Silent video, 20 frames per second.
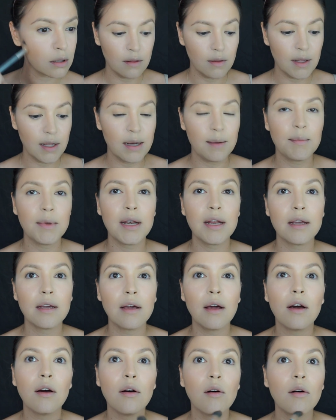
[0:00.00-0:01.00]
Then I'm gonna
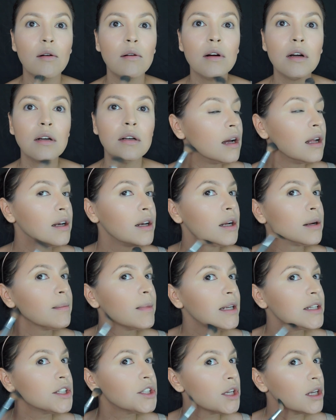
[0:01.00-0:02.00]
go under
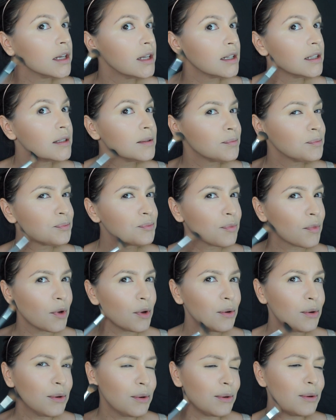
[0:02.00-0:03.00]
my chin.
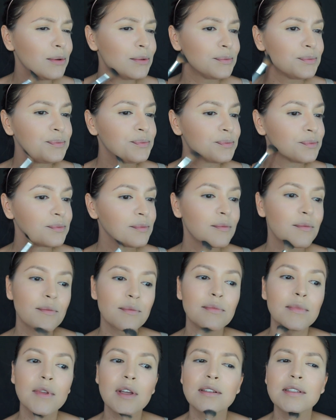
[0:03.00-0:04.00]
Ooh,
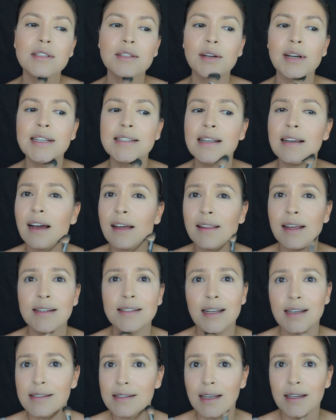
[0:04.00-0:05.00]
it's crazy how that
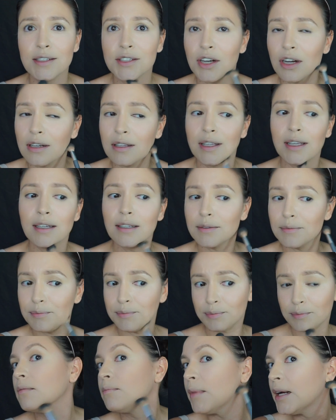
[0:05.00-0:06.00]
tastes like chocolate.
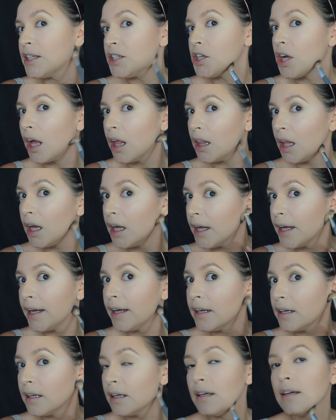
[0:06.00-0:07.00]
My
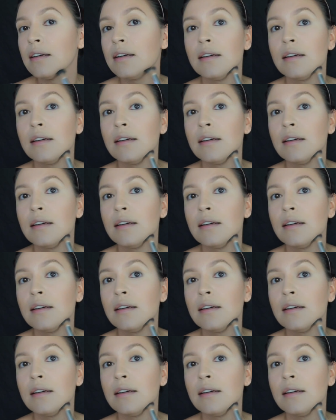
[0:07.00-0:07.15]
jawline.